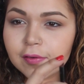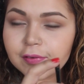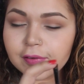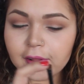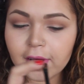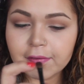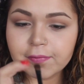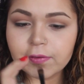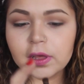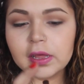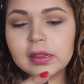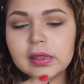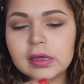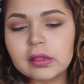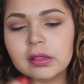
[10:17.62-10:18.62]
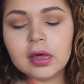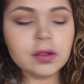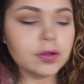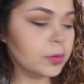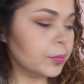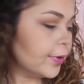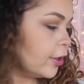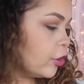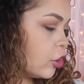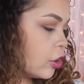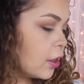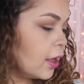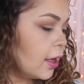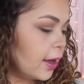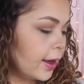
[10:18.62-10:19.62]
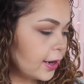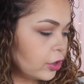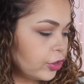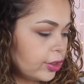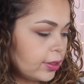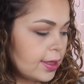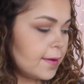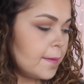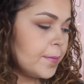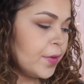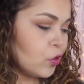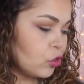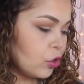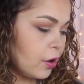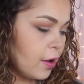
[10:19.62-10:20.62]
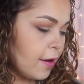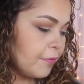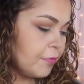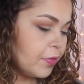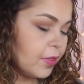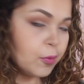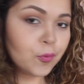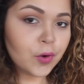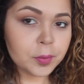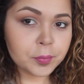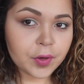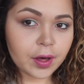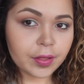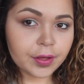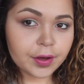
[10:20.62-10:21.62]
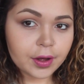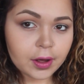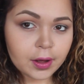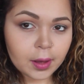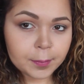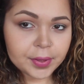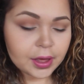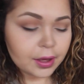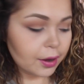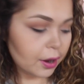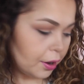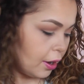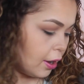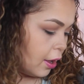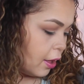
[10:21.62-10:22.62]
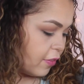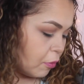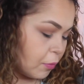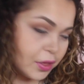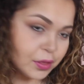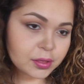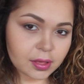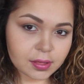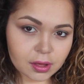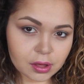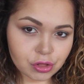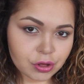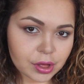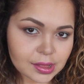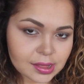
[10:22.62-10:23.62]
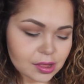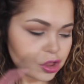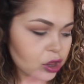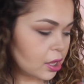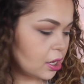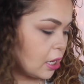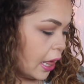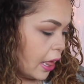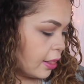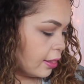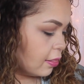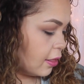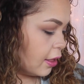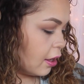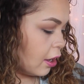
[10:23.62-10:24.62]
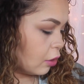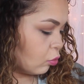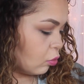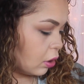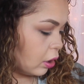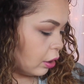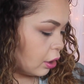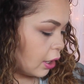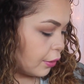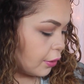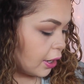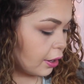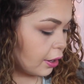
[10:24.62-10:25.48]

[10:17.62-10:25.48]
fluffy detailer brush, and I'll just take a mixture of the warm color up here that we use as a transition and the contour color down